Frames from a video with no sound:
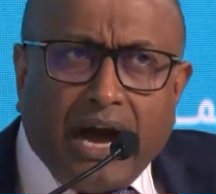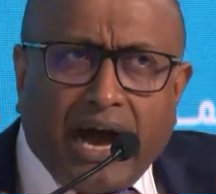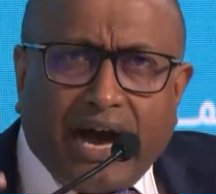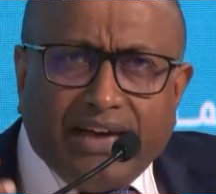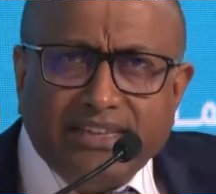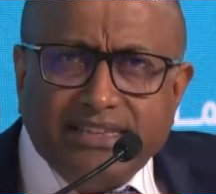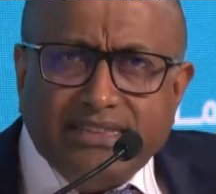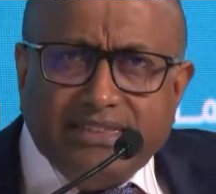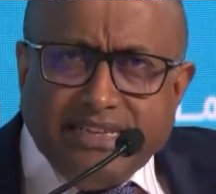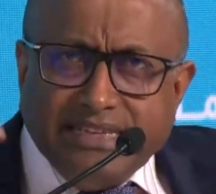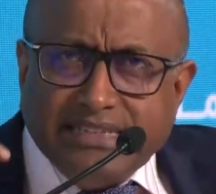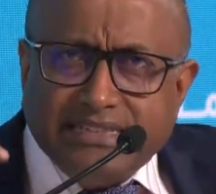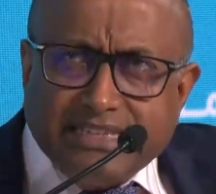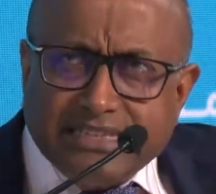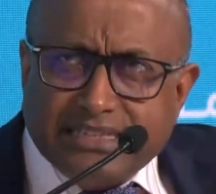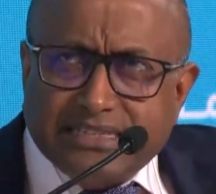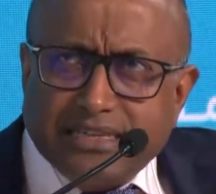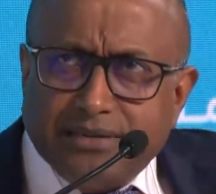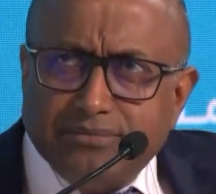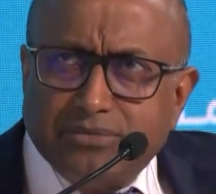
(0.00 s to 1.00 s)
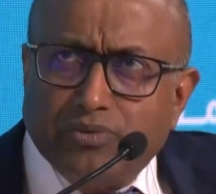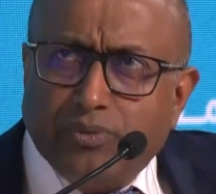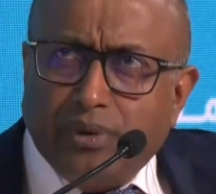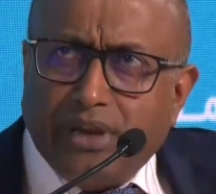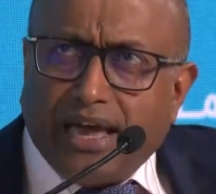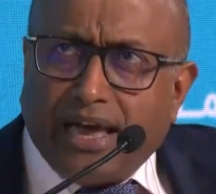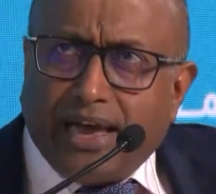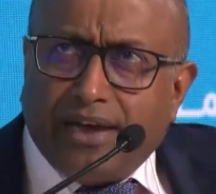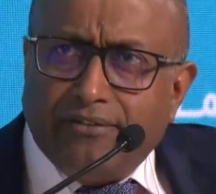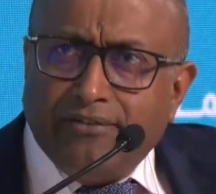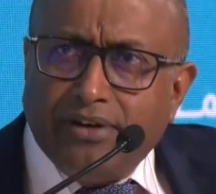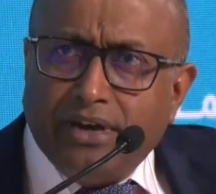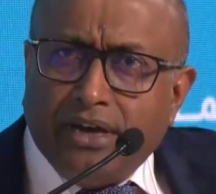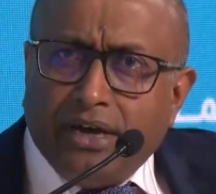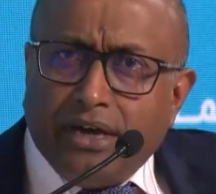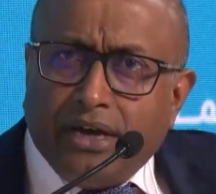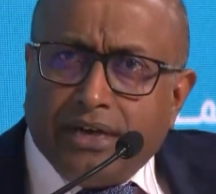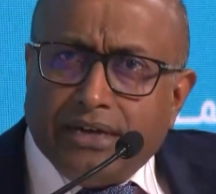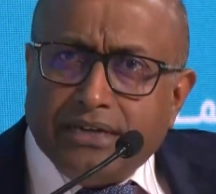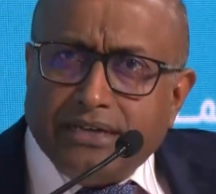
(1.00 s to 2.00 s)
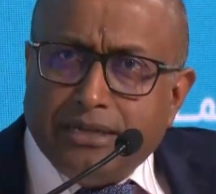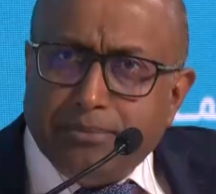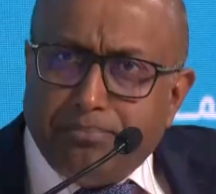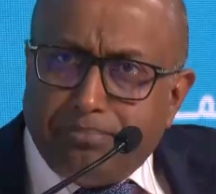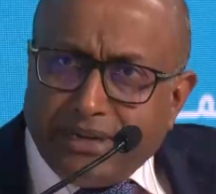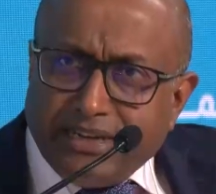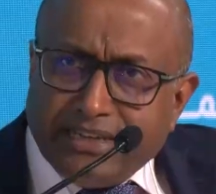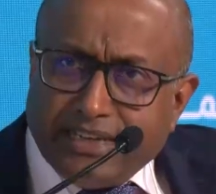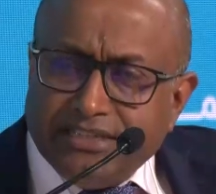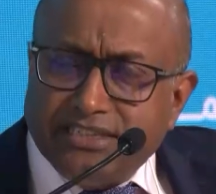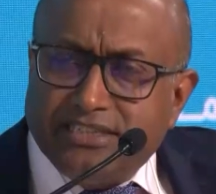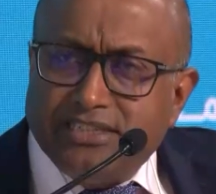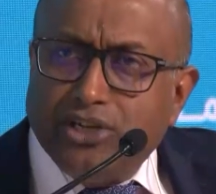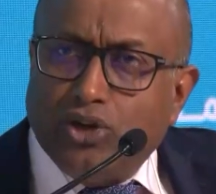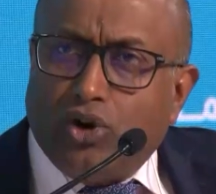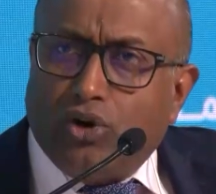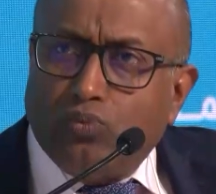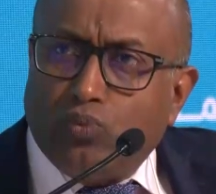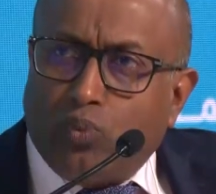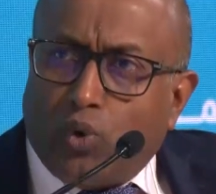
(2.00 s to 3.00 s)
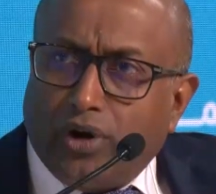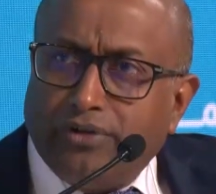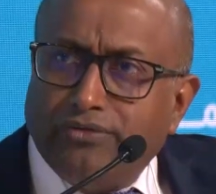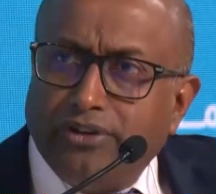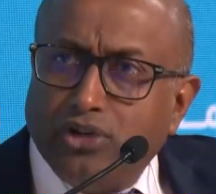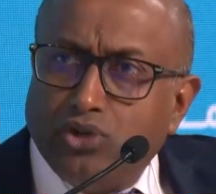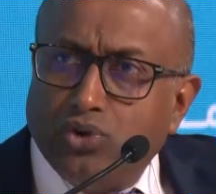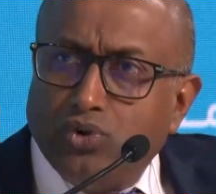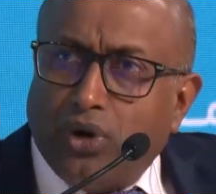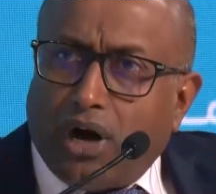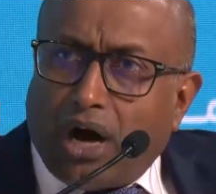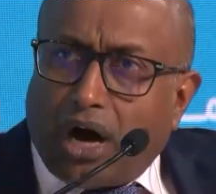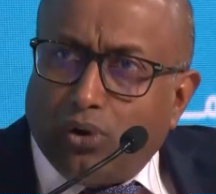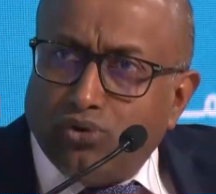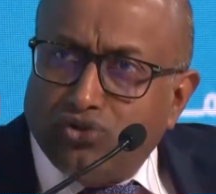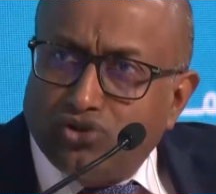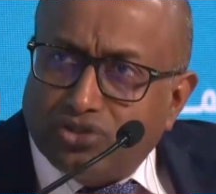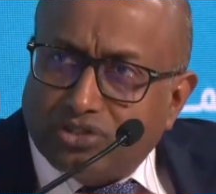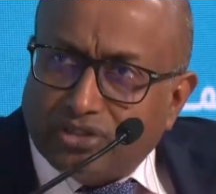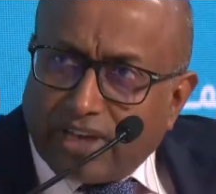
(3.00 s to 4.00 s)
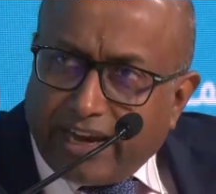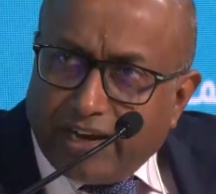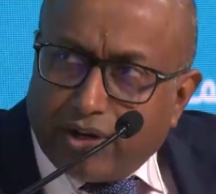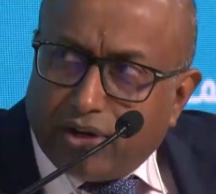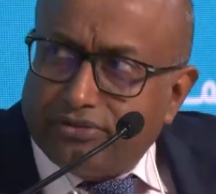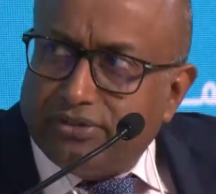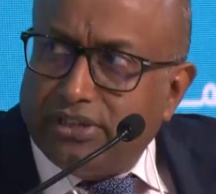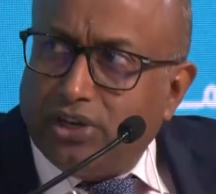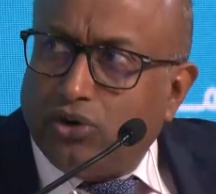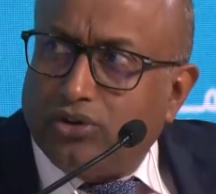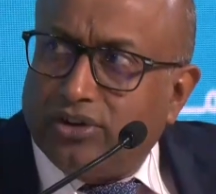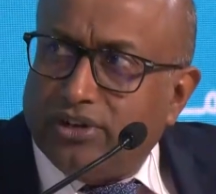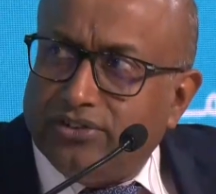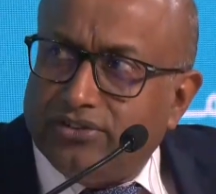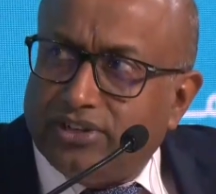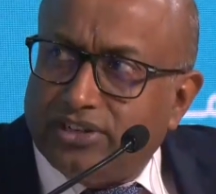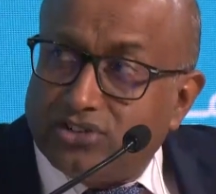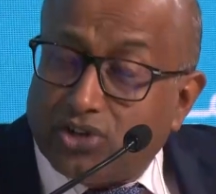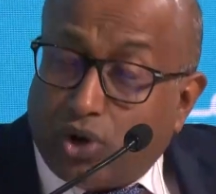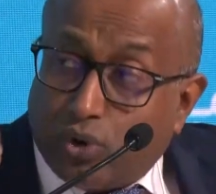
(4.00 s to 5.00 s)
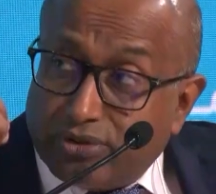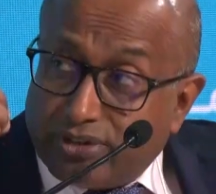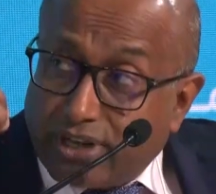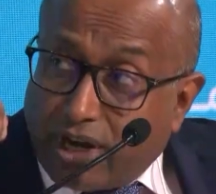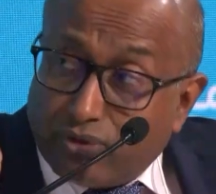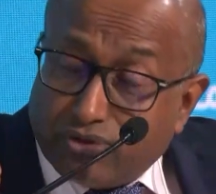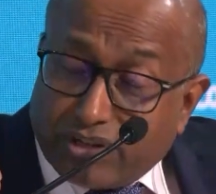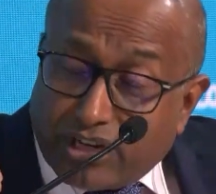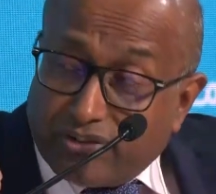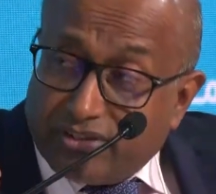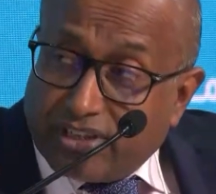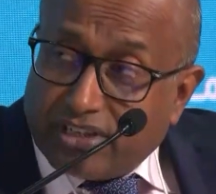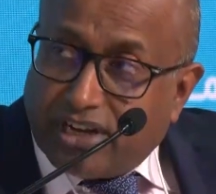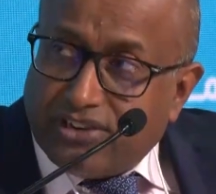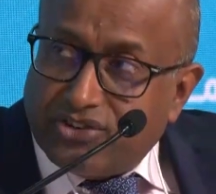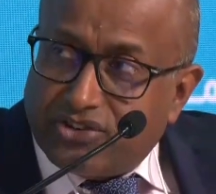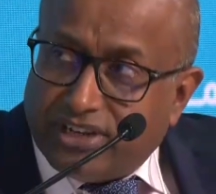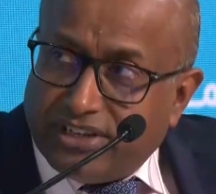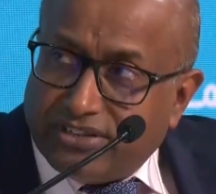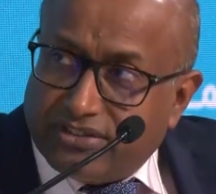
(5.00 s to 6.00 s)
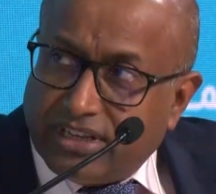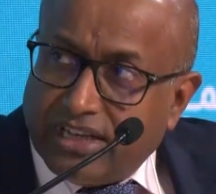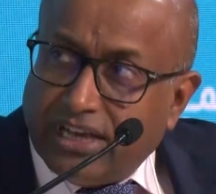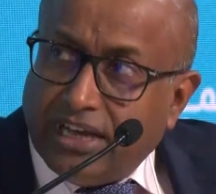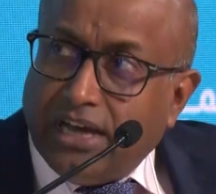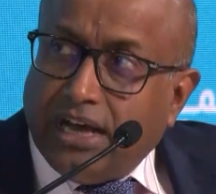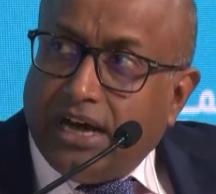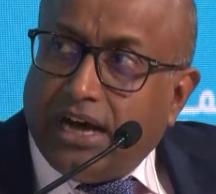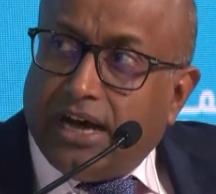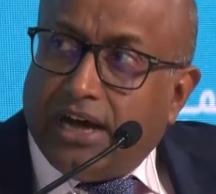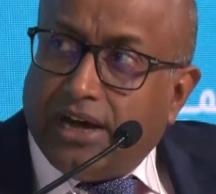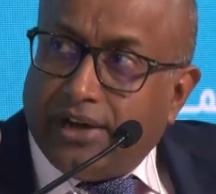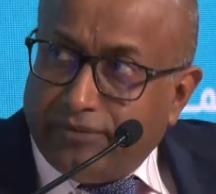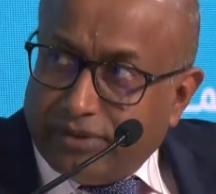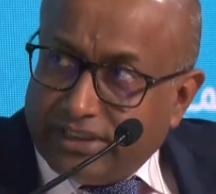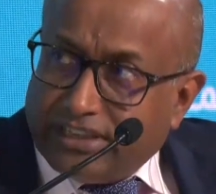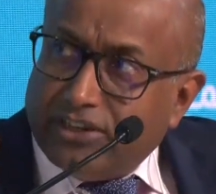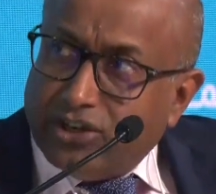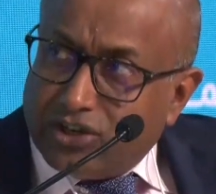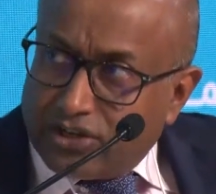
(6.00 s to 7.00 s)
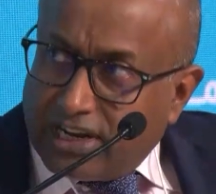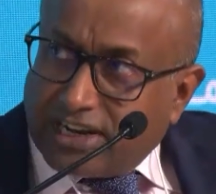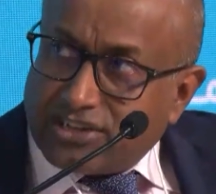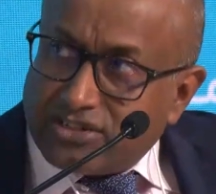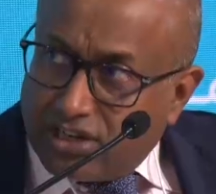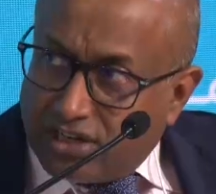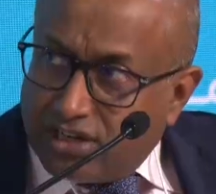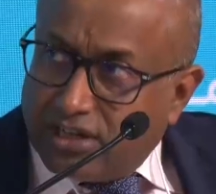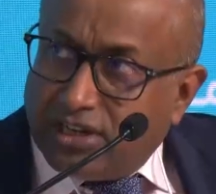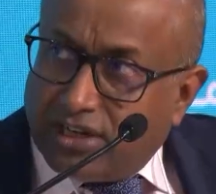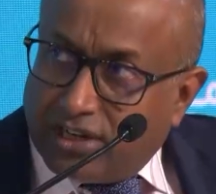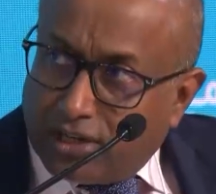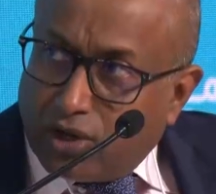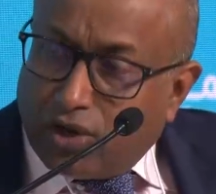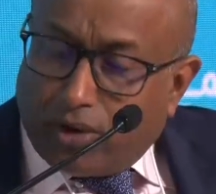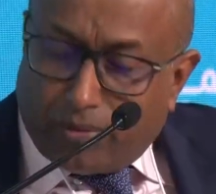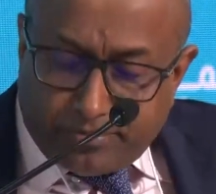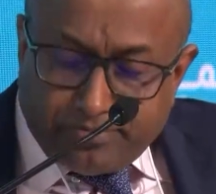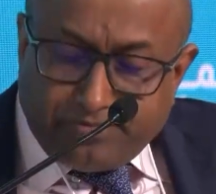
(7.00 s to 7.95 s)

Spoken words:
I think these systems will have dependency on what we do outside of the organization, outside of the countries with international law.